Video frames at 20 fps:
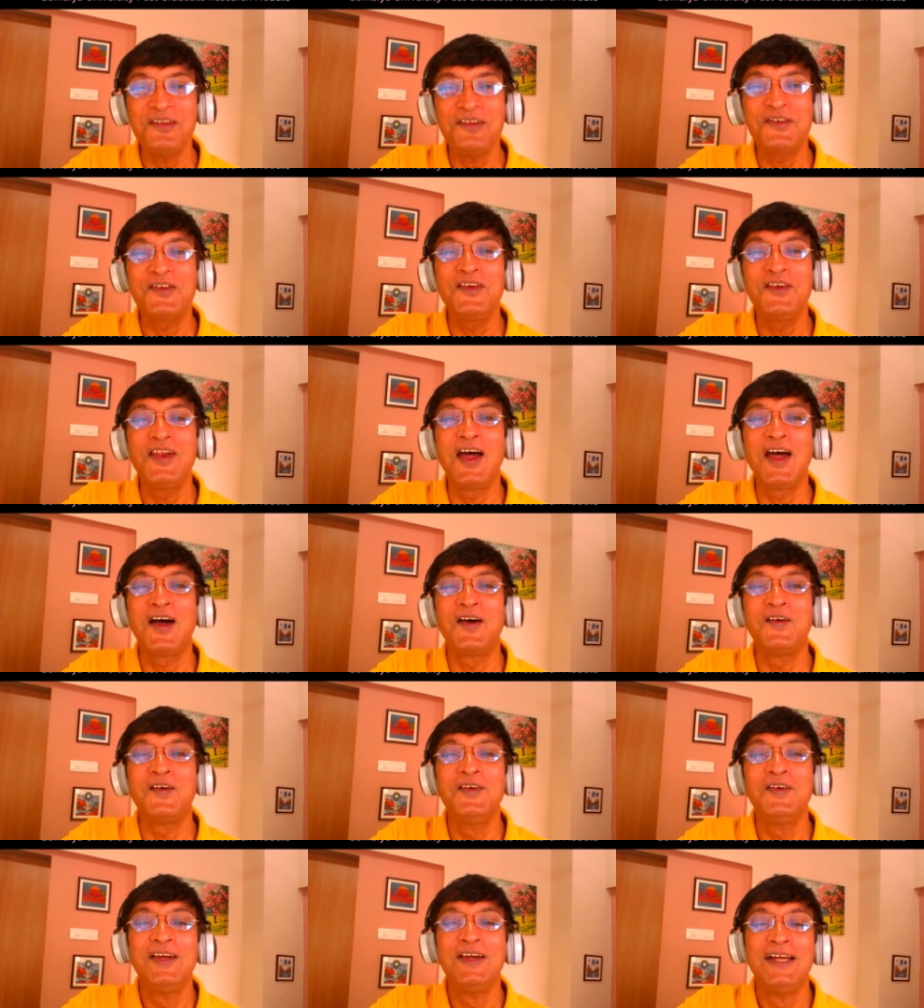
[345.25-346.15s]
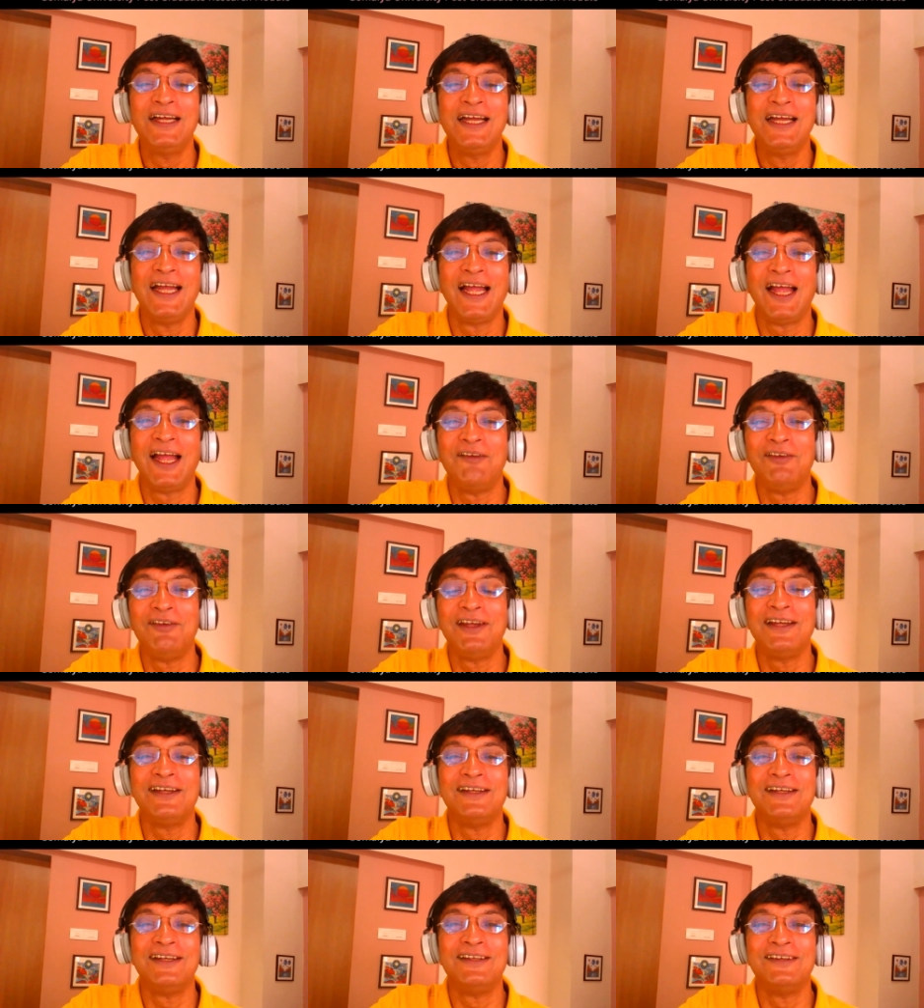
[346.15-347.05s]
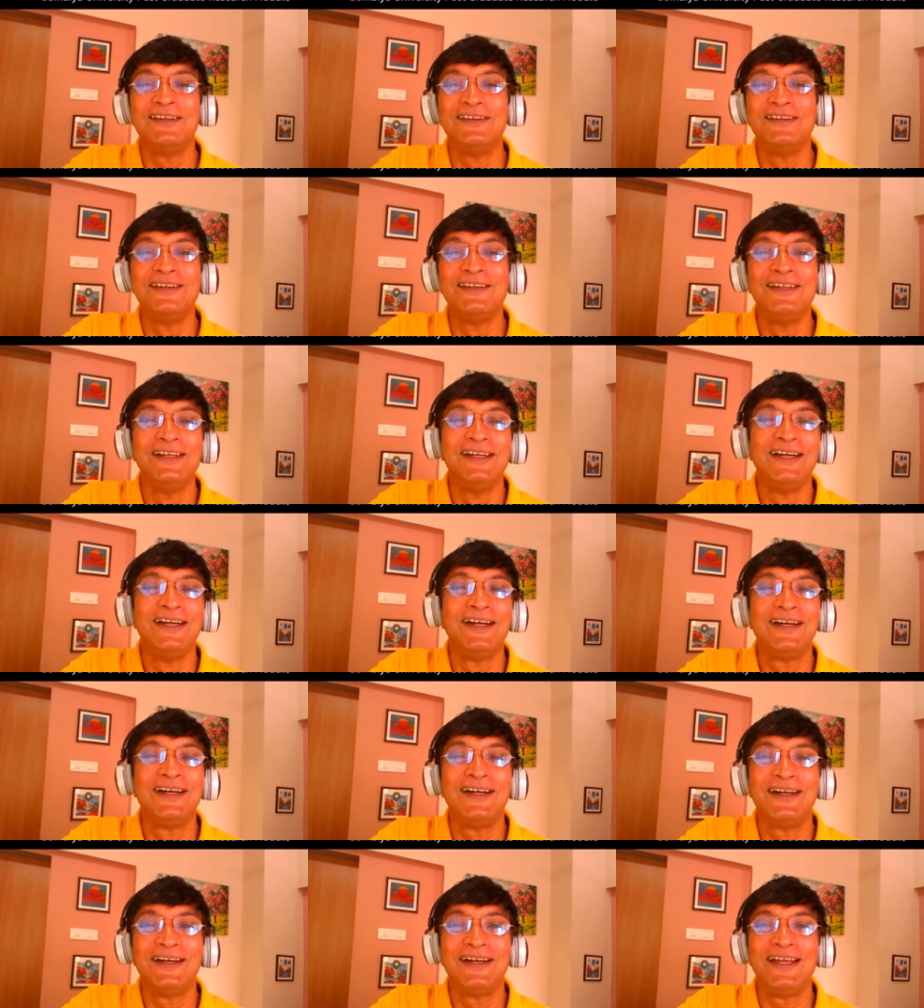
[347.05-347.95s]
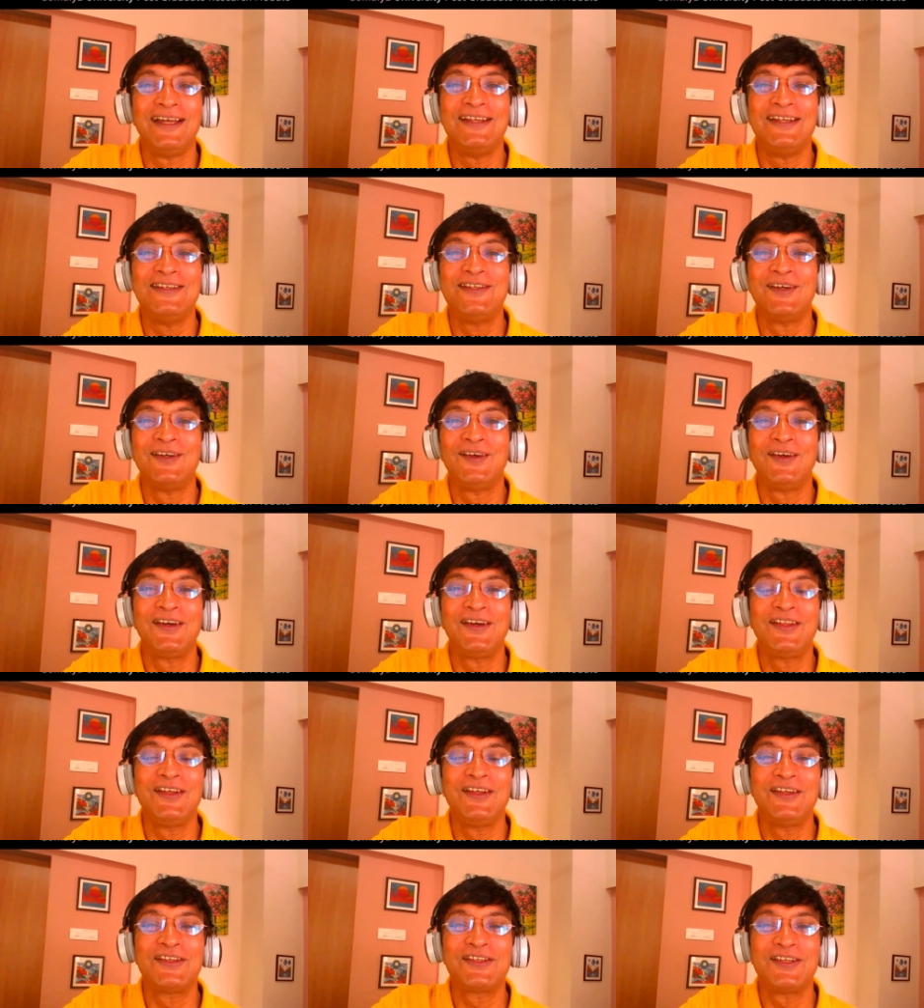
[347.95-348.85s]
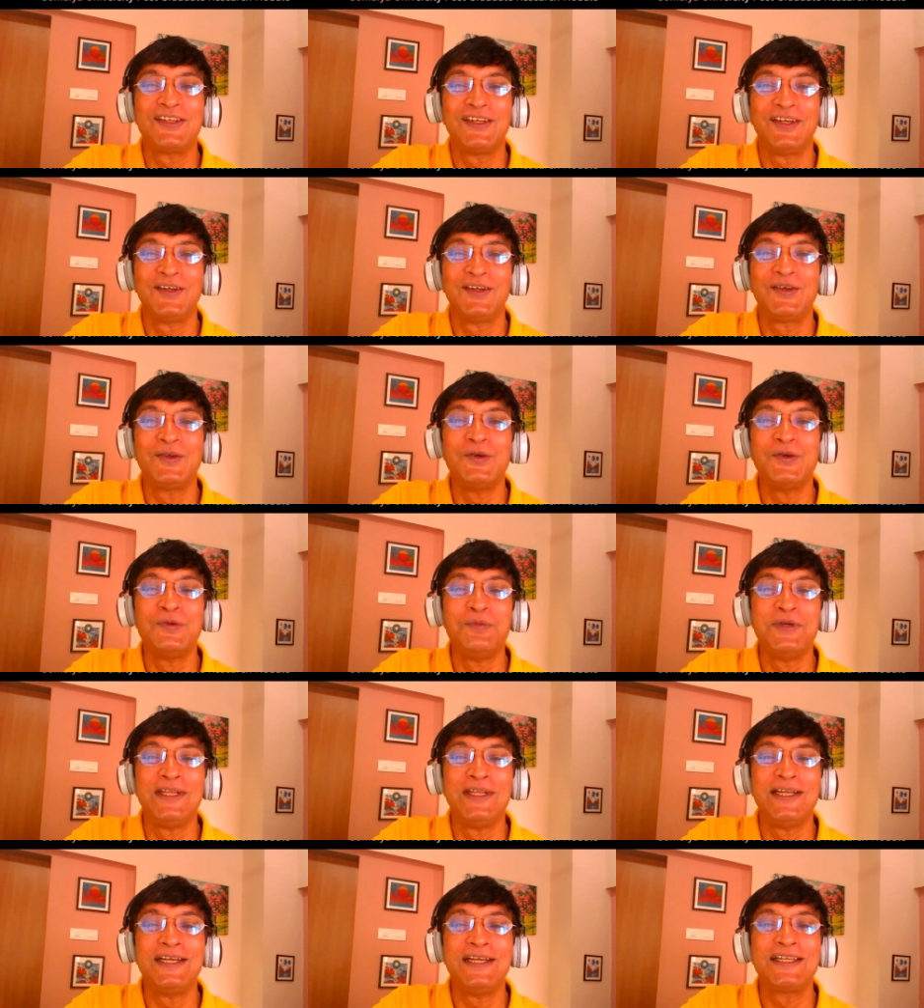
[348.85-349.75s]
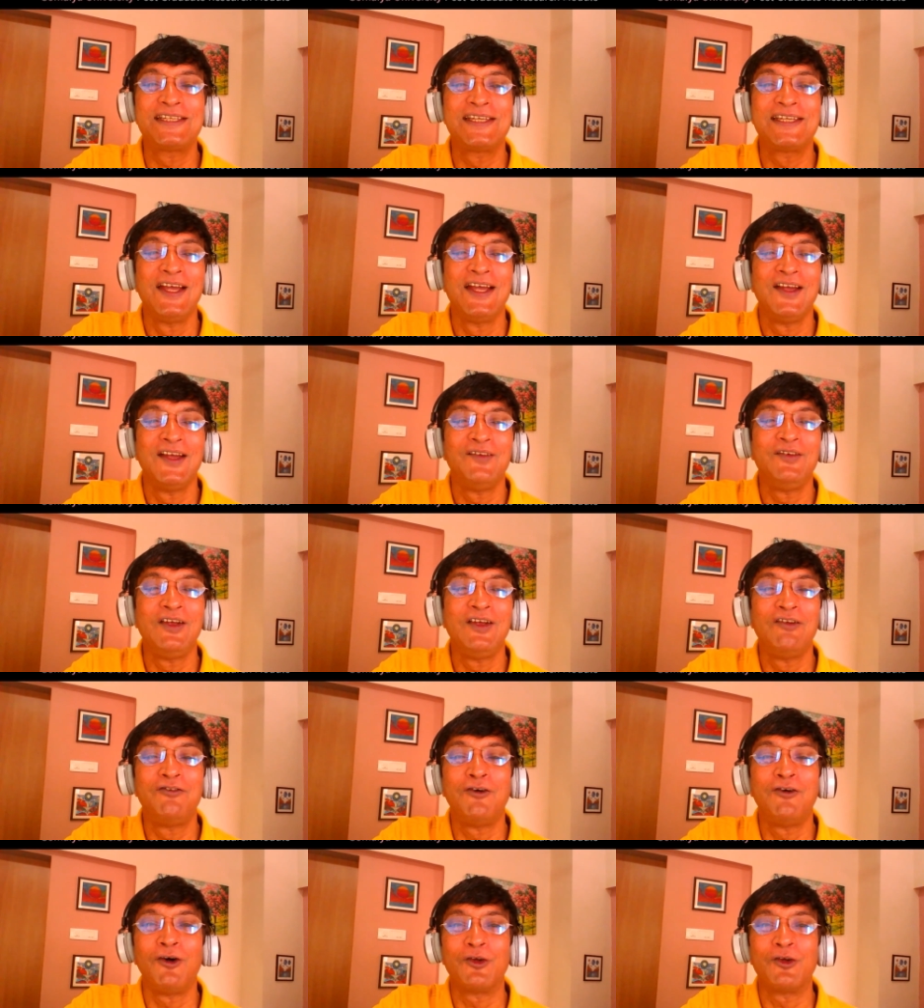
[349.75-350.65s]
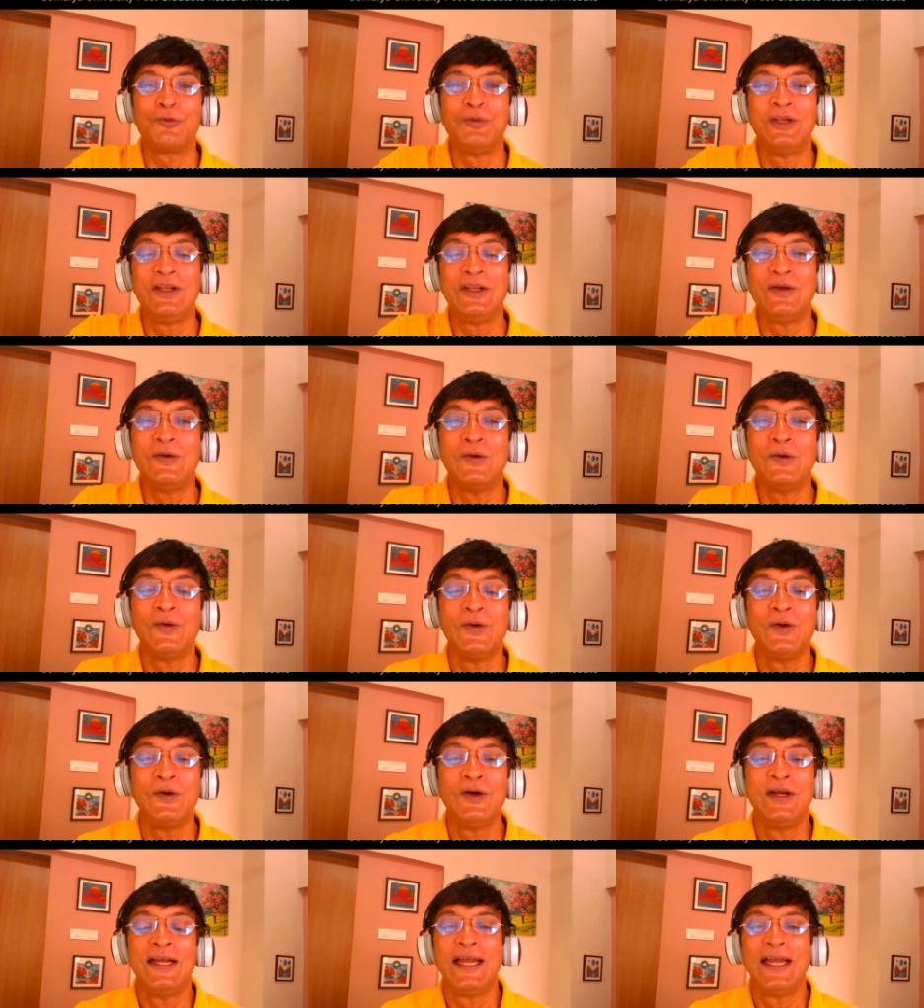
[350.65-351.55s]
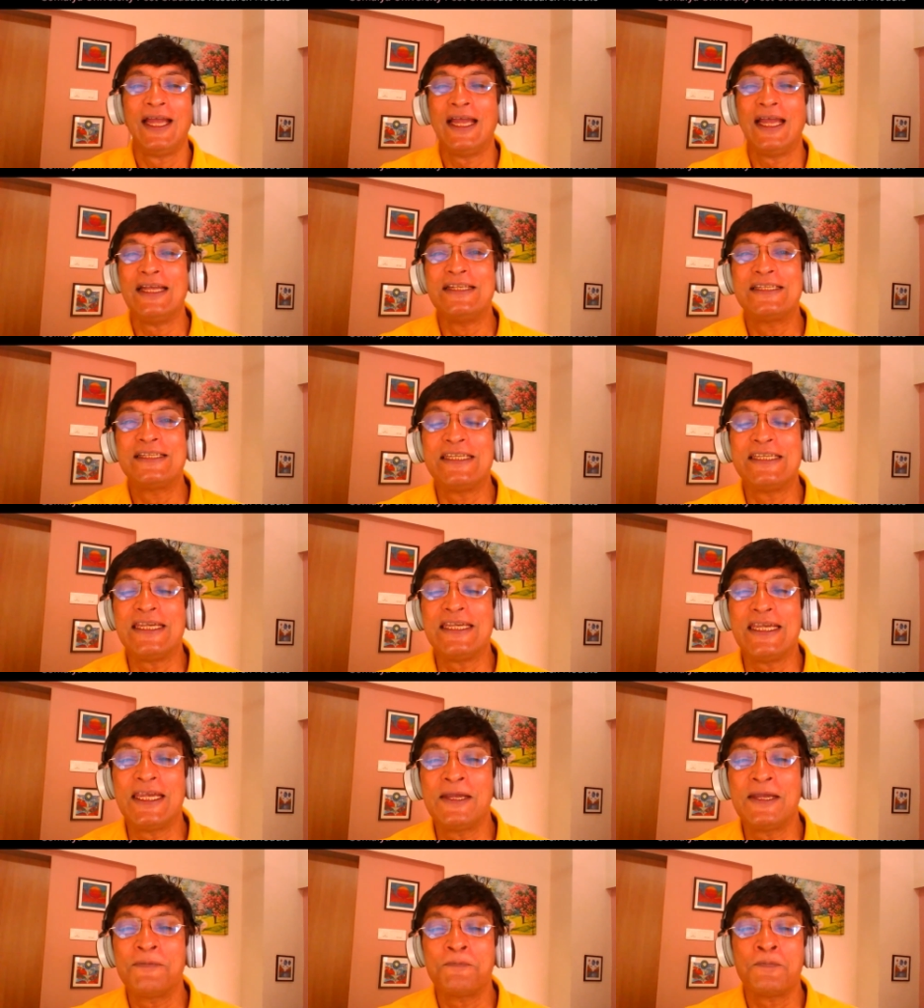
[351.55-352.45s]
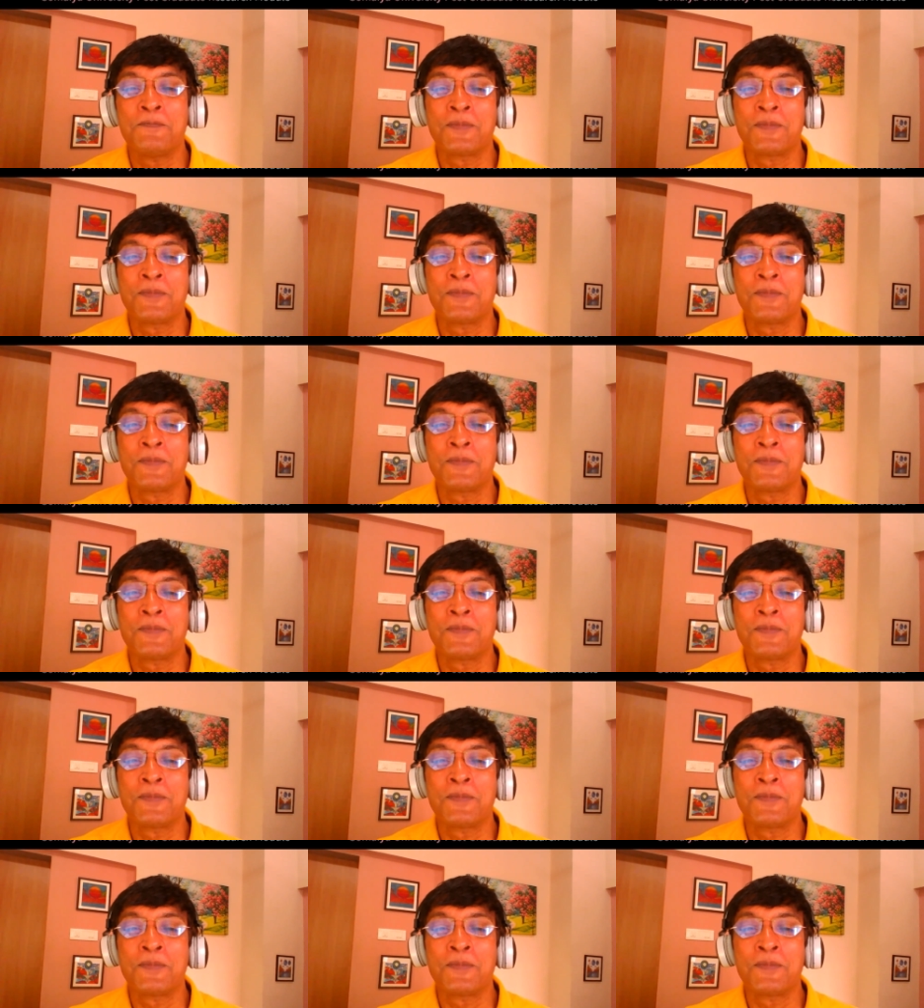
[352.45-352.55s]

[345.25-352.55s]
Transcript: So now, having enjoyed these 2 minutes, we'll formally go and see